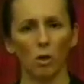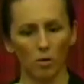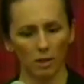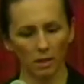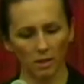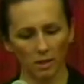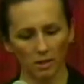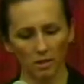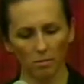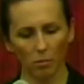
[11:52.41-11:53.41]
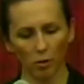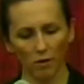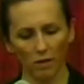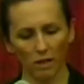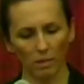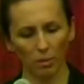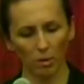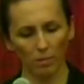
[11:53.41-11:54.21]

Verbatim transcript: already exists more available.